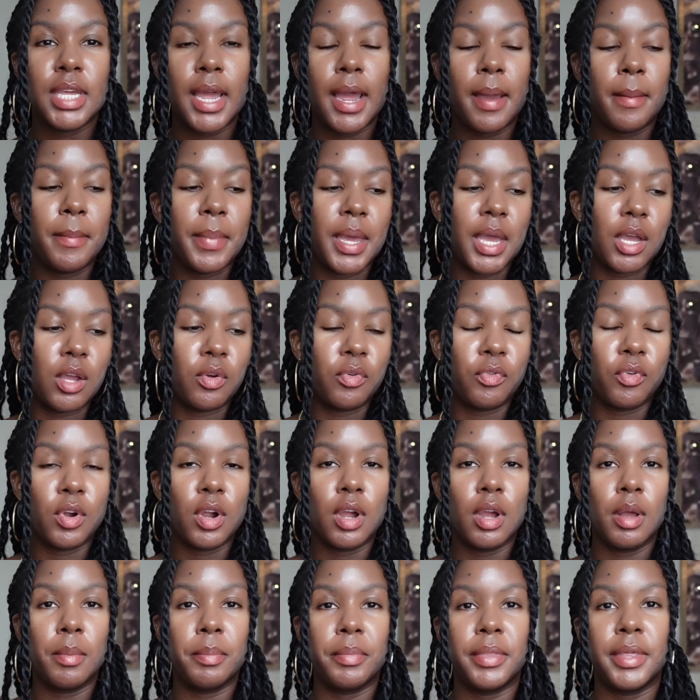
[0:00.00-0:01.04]
got back
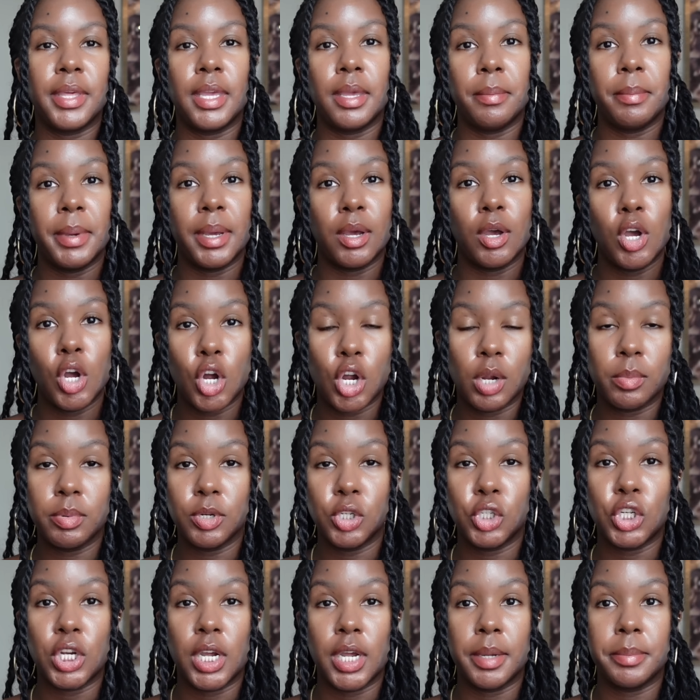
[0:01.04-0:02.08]
from the Bal Harbour
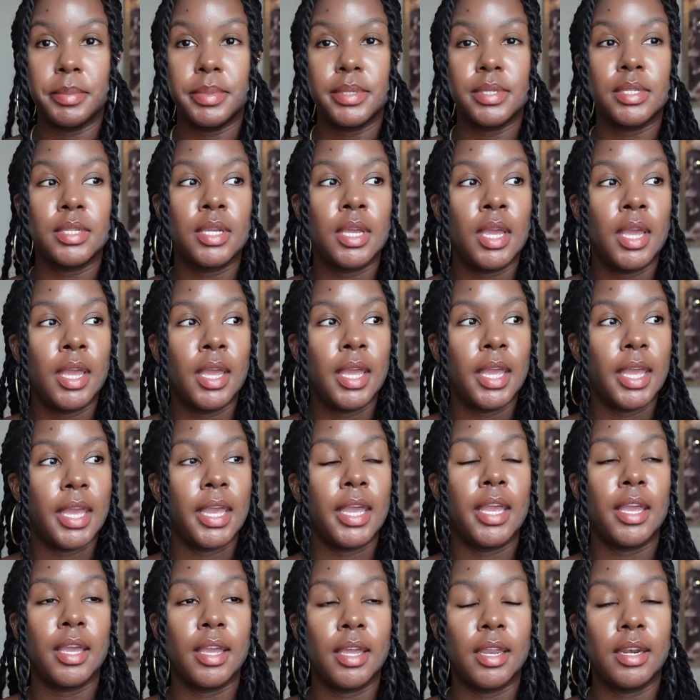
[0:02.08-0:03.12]
shops
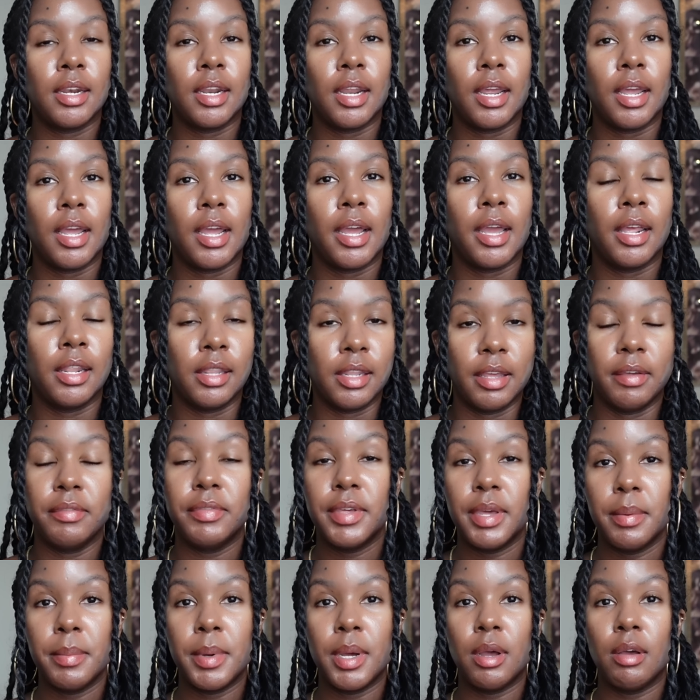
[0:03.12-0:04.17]
and I love
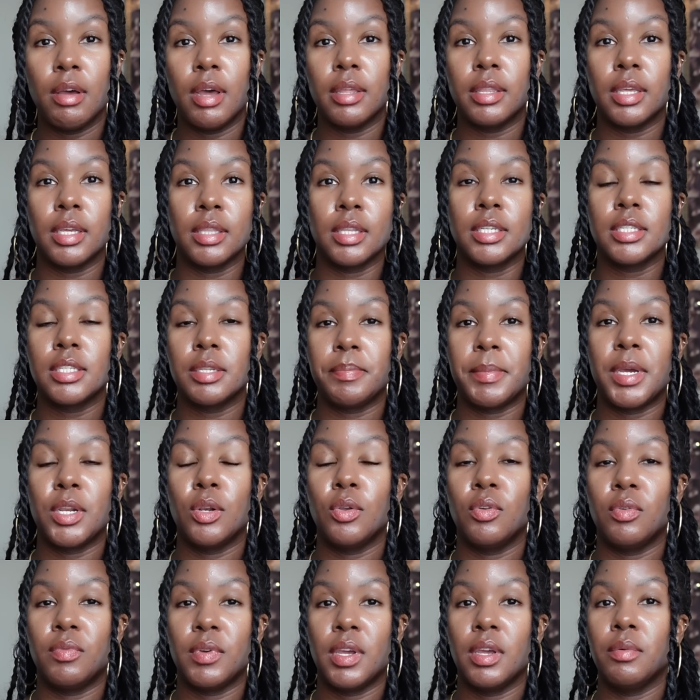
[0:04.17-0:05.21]
that mall. I think that's my
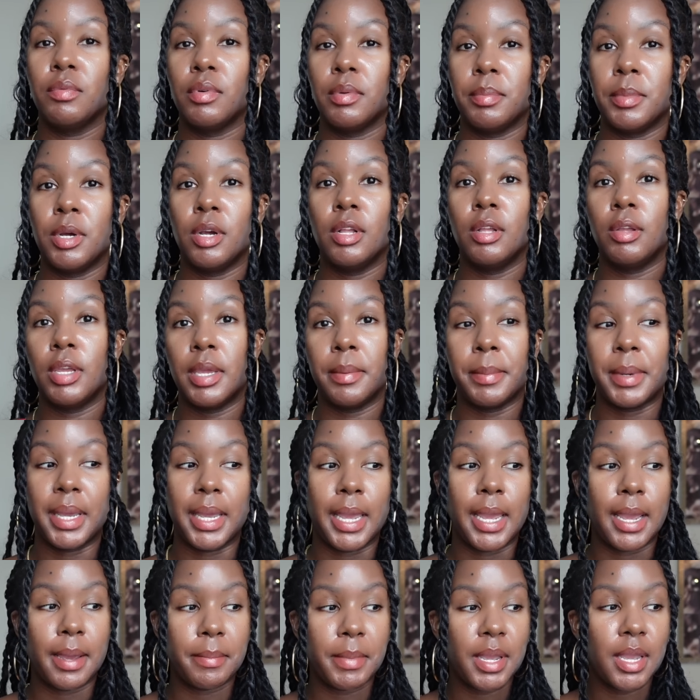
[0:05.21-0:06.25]
new favorite mall in
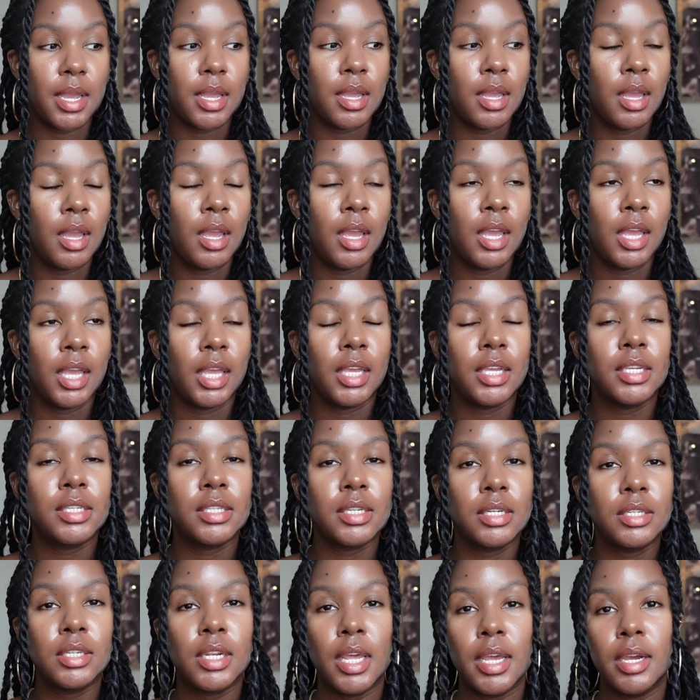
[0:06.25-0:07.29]
Miami. It's
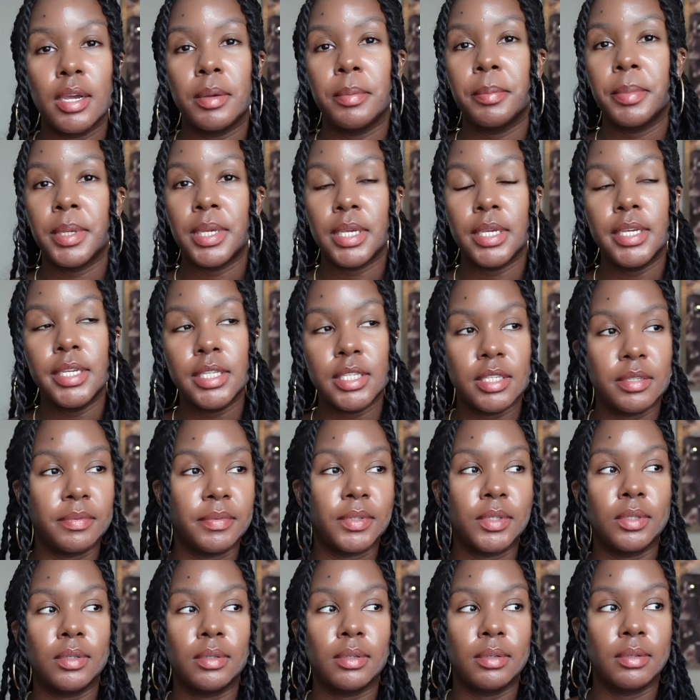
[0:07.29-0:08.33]
such like a
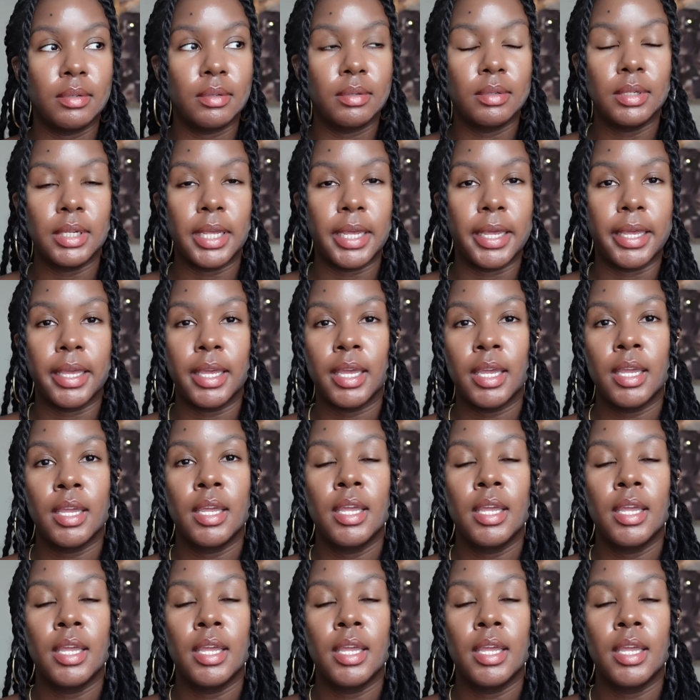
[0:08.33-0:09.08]
peaceful, like